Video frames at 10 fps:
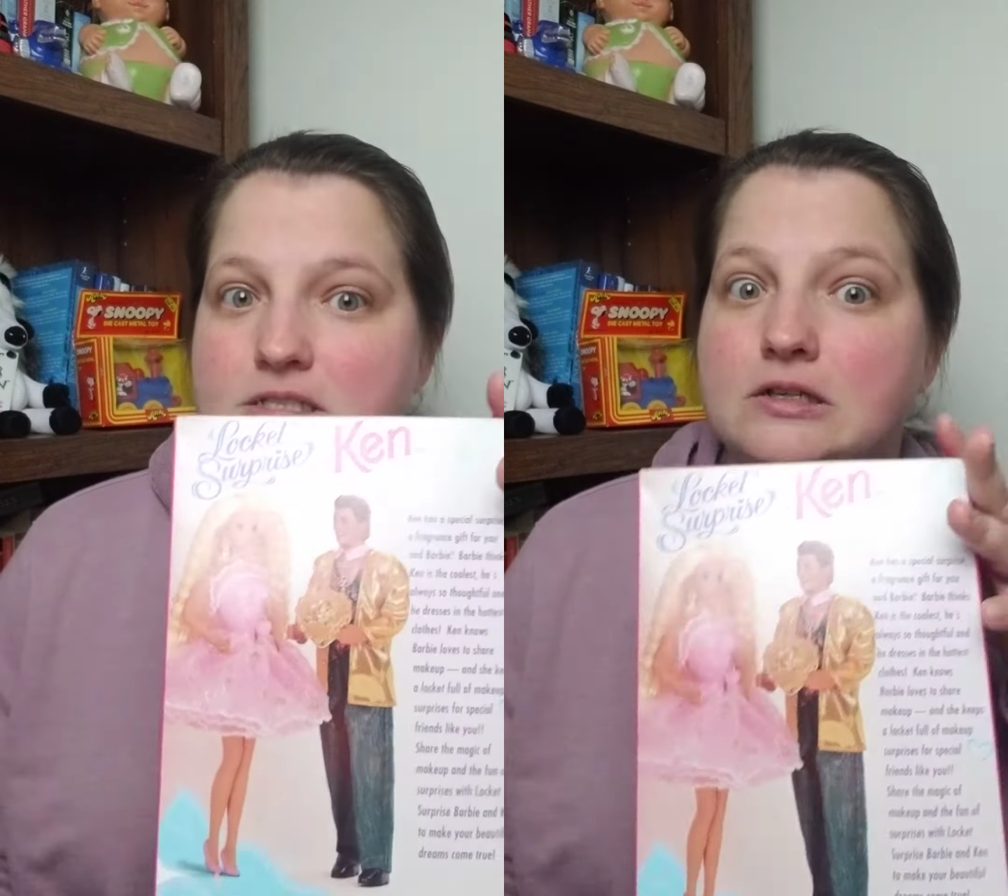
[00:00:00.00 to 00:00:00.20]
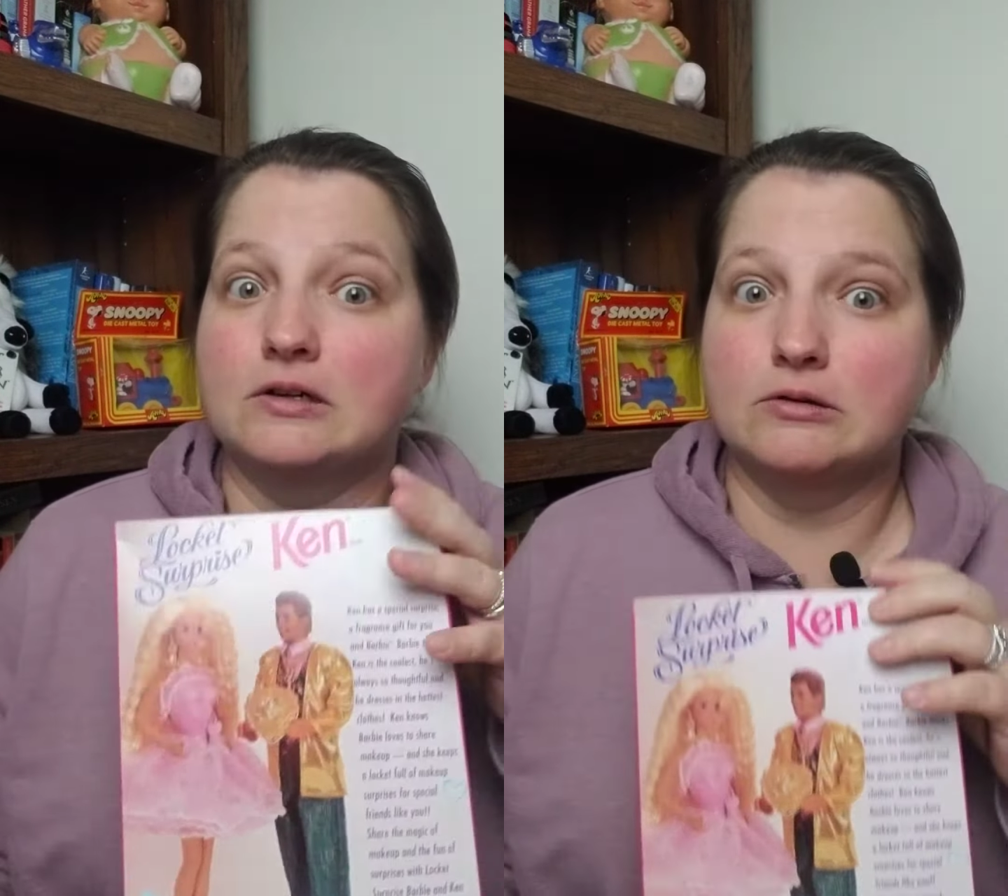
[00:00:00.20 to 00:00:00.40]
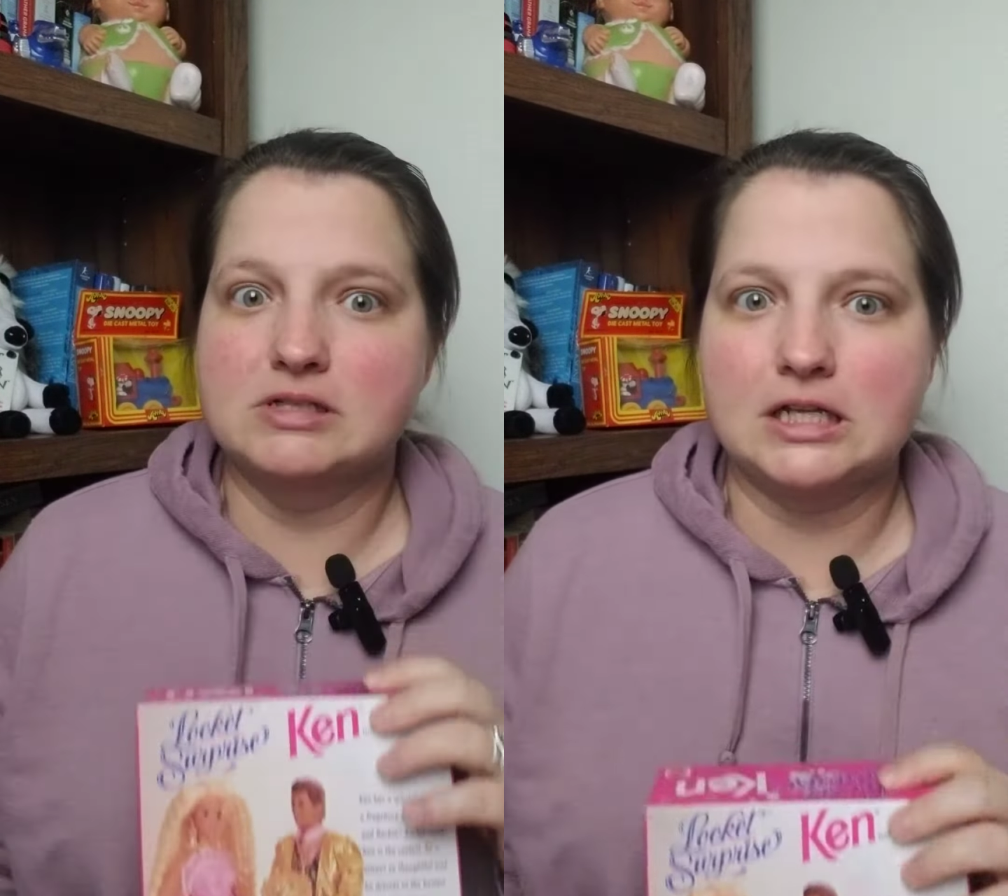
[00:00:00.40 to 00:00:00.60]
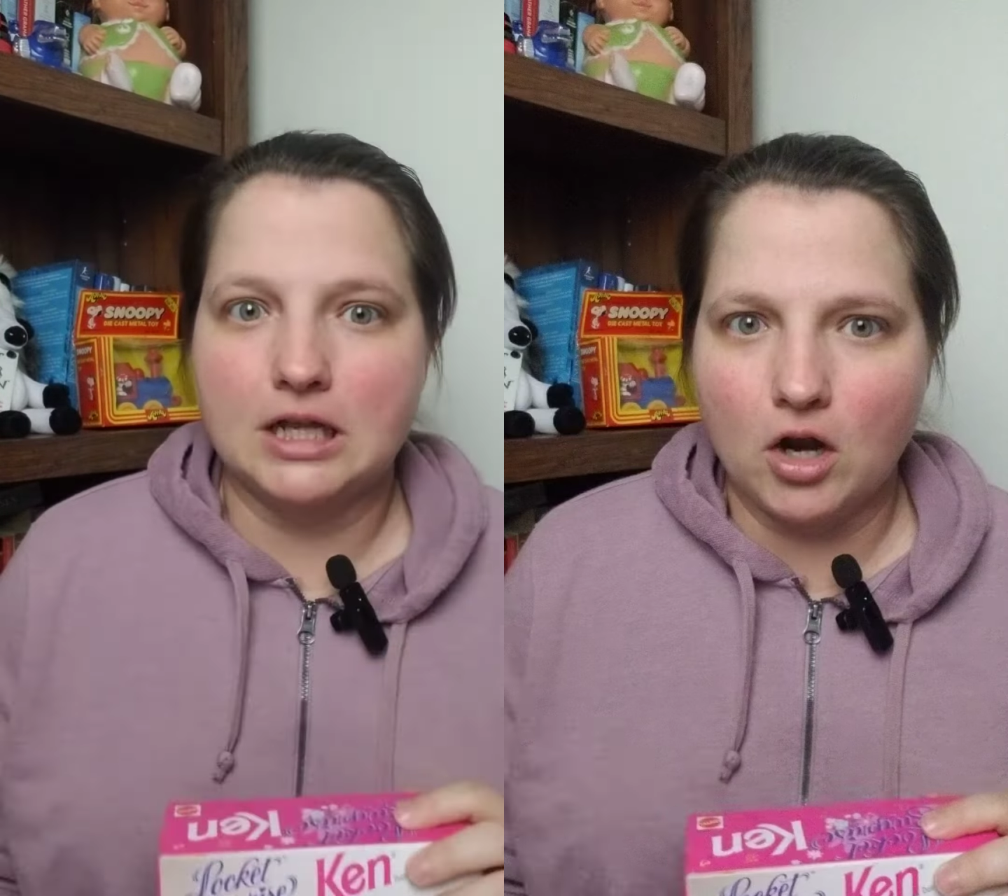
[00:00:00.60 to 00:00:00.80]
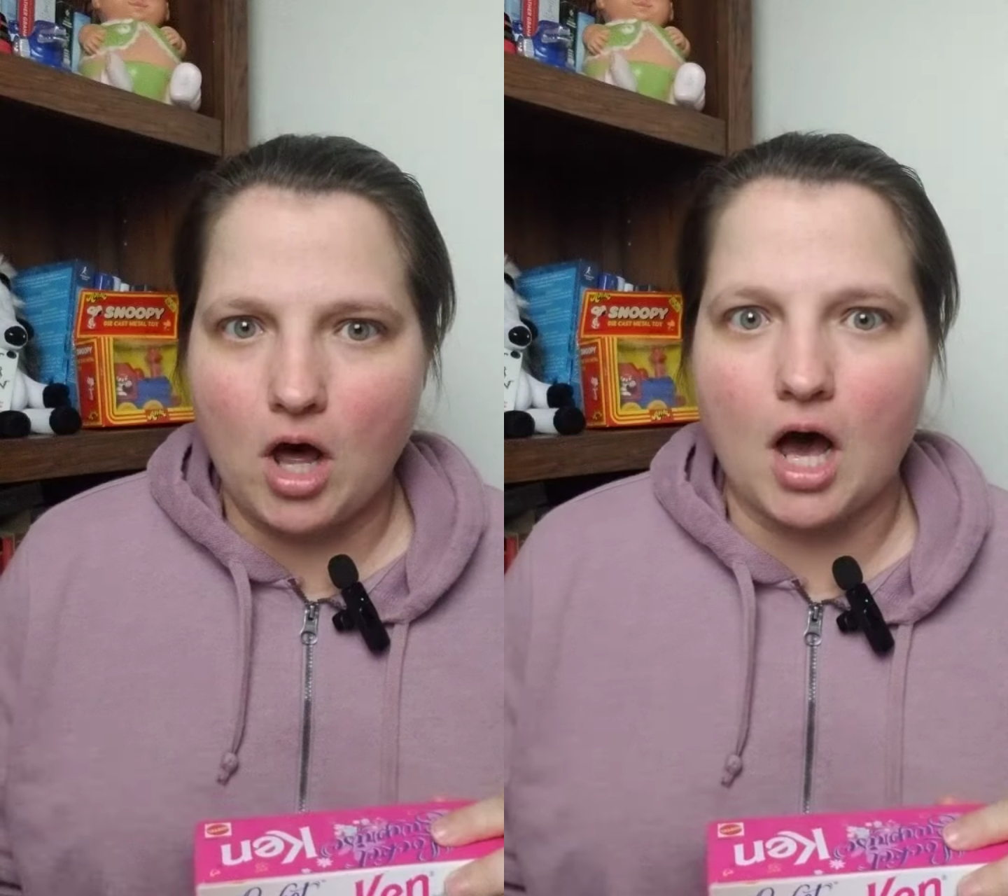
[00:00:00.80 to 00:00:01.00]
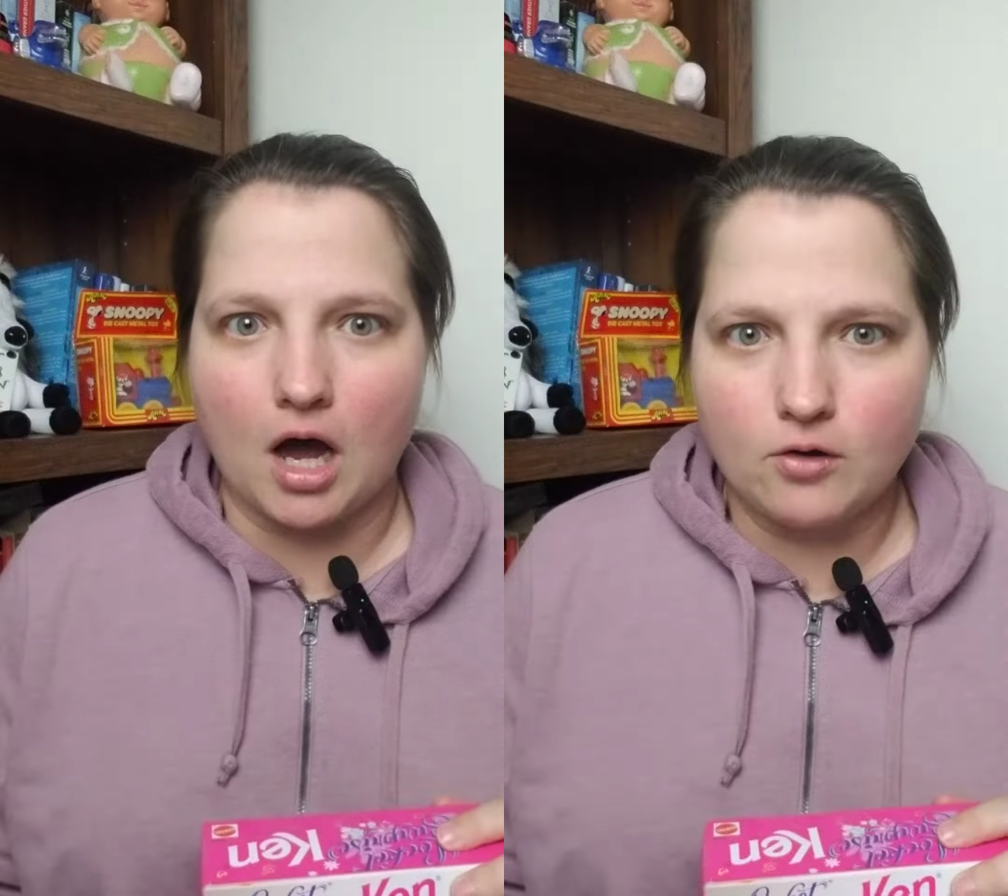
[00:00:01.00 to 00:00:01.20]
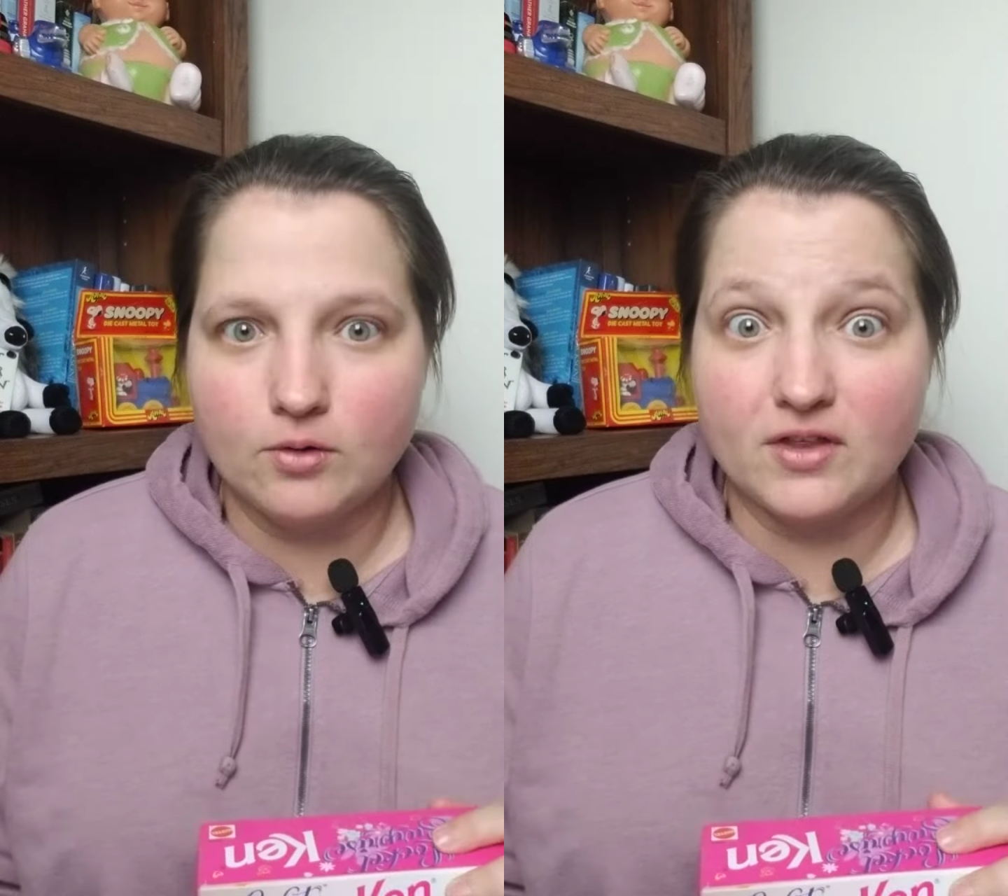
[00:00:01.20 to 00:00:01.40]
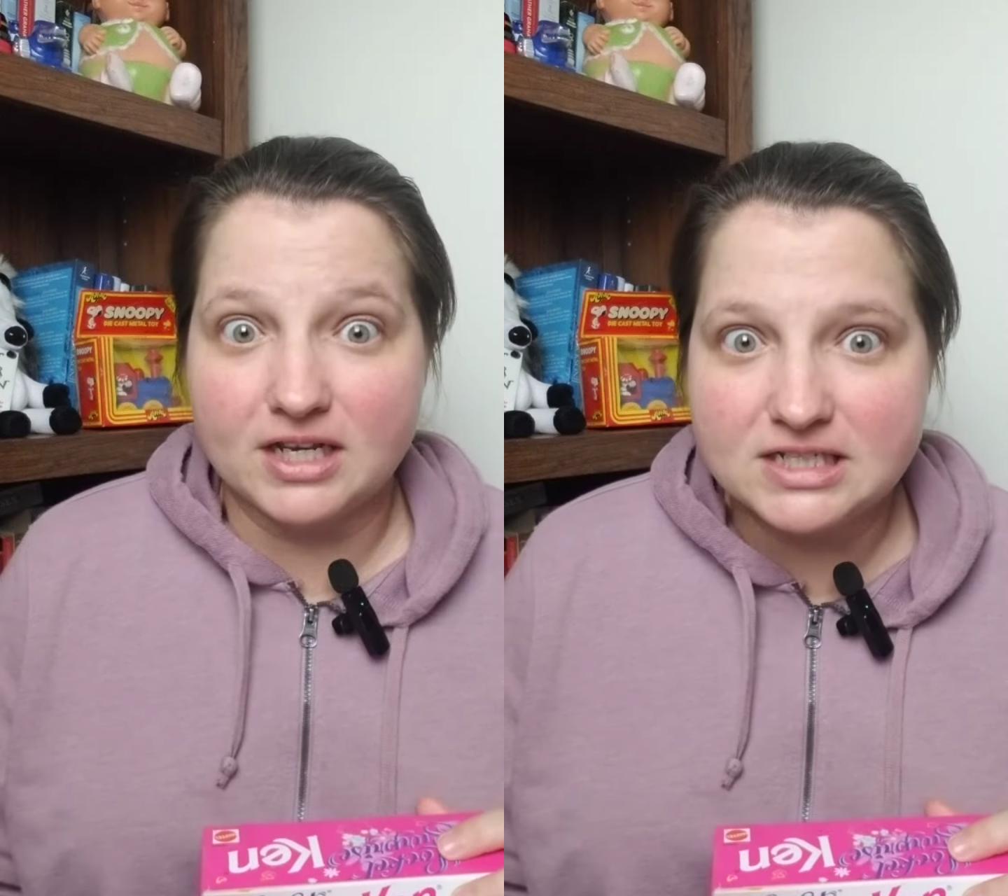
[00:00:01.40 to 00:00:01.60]
So it was a little
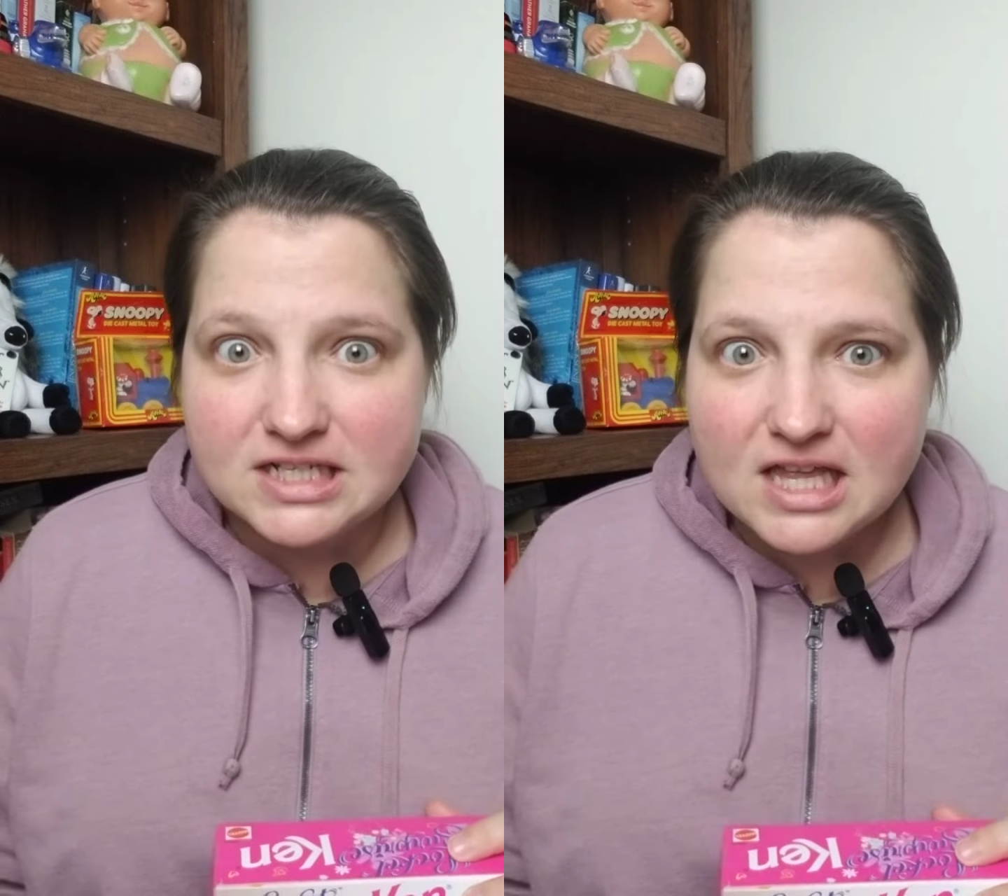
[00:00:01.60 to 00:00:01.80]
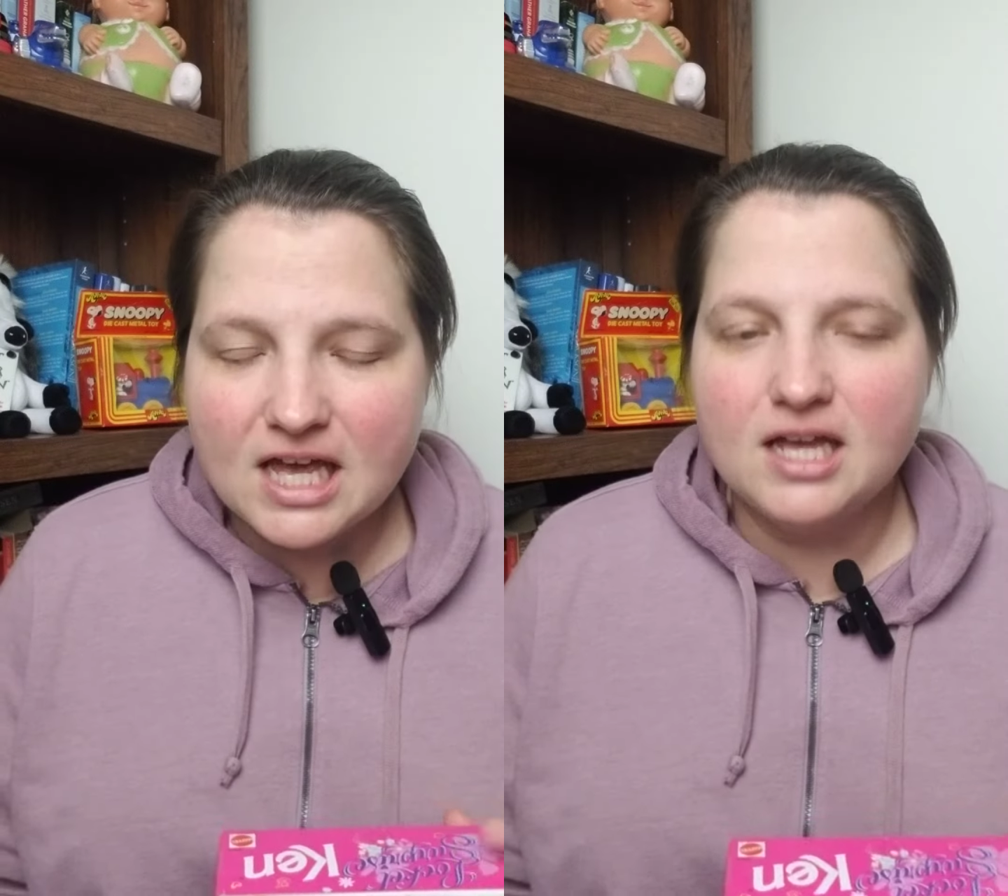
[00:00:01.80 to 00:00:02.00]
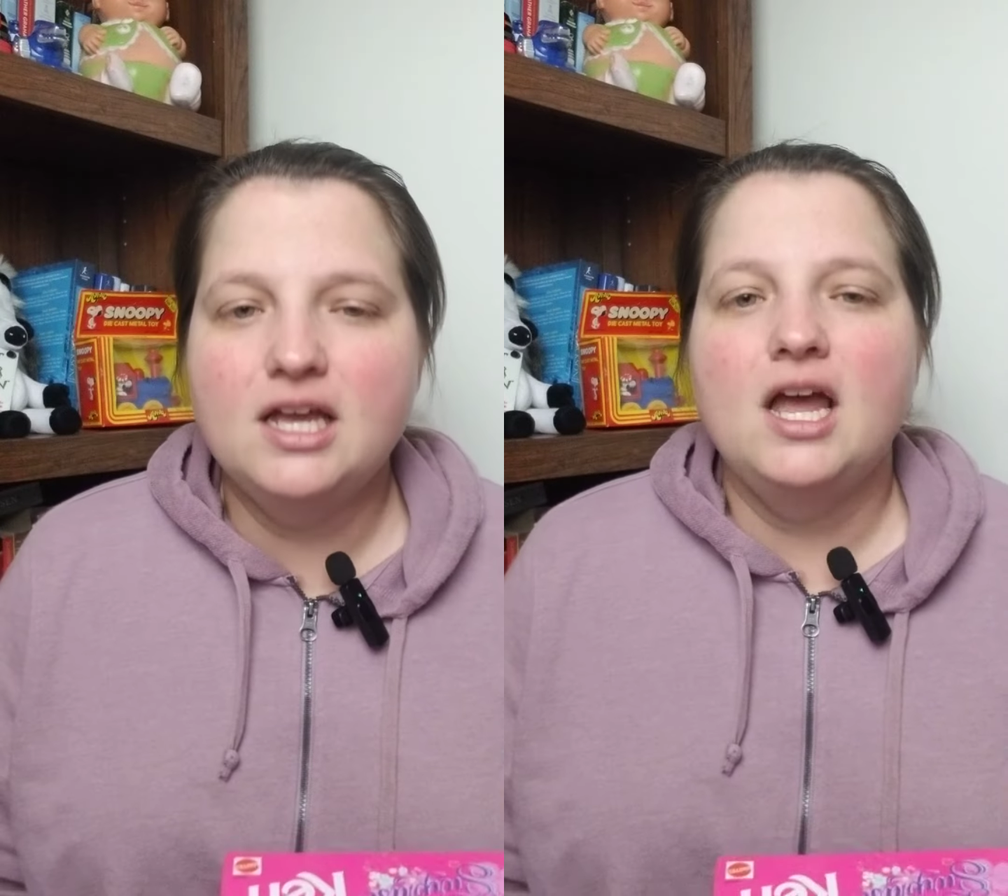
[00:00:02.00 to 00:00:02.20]
awkward that it did that.